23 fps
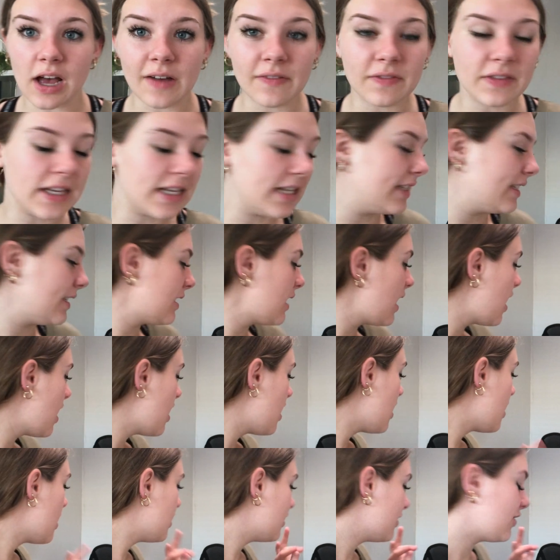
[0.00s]
of these
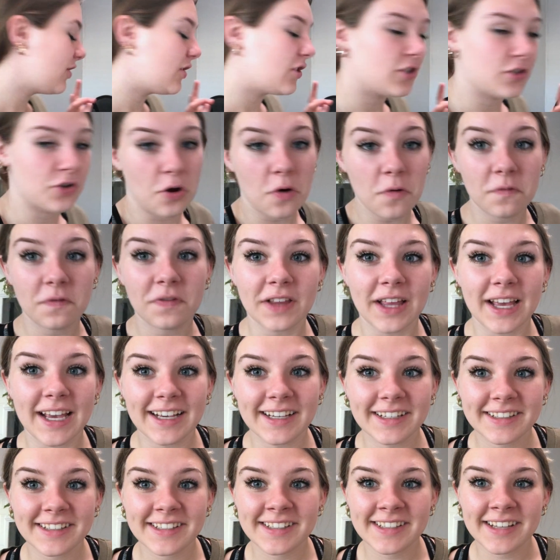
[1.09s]

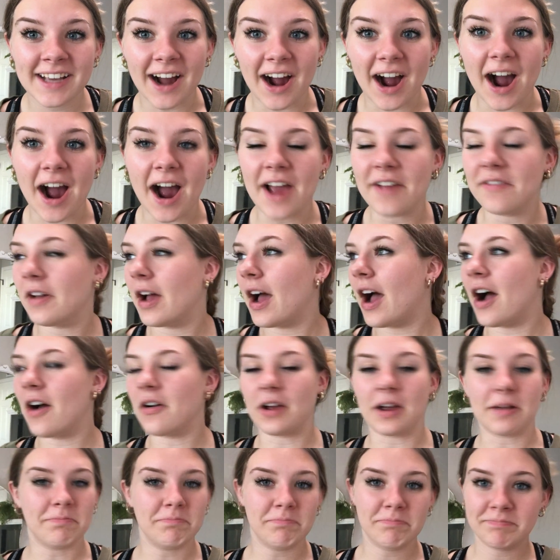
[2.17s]
snowflakes. I,
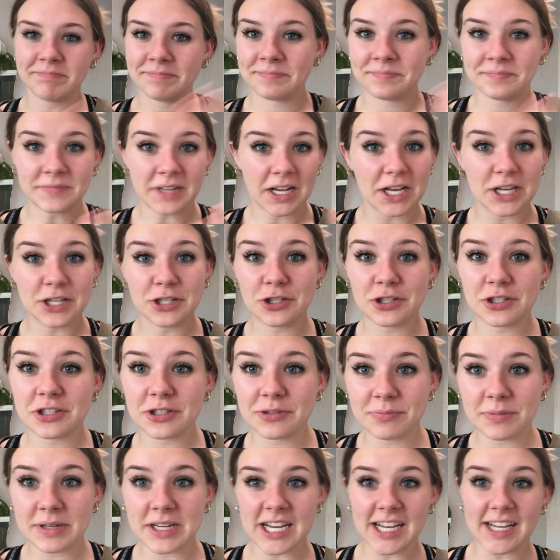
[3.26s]
okay, it's just
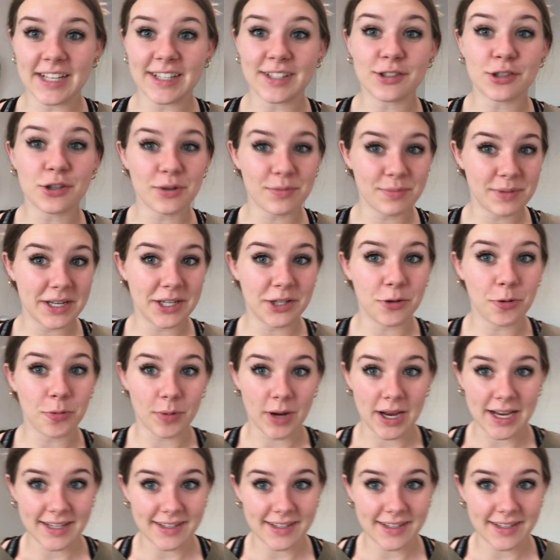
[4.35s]
gonna be, it's gonna be great,